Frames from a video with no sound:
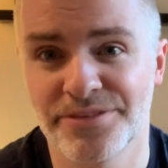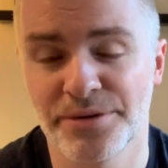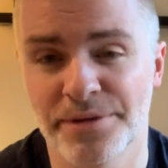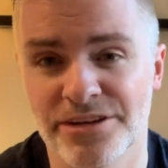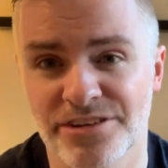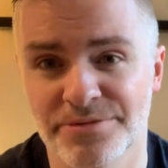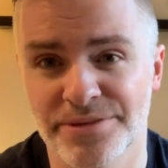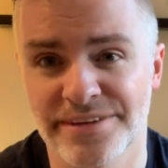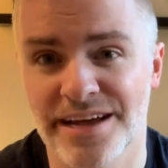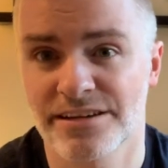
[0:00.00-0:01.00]
so much and
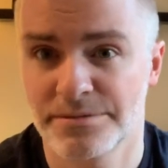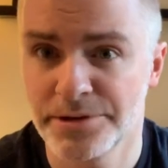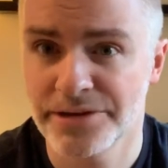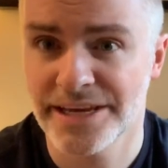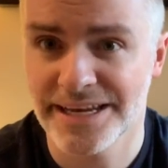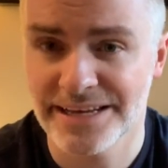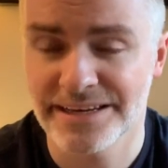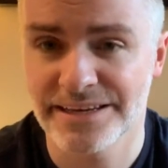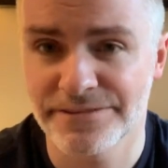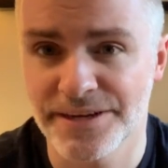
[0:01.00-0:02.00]
was not communicating,
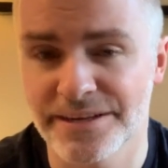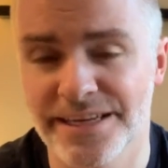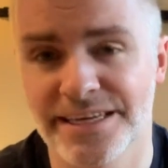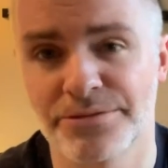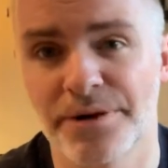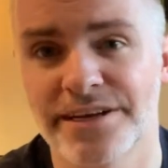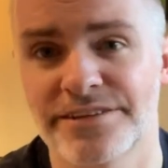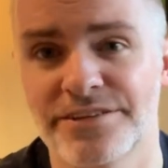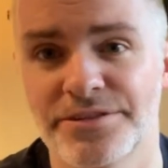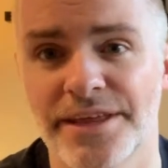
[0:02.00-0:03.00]
he felt like he wanted
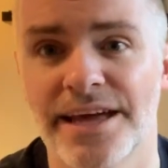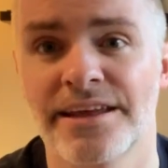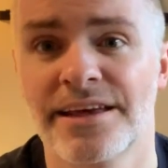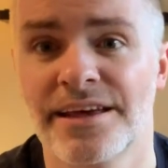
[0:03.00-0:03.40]
to do that.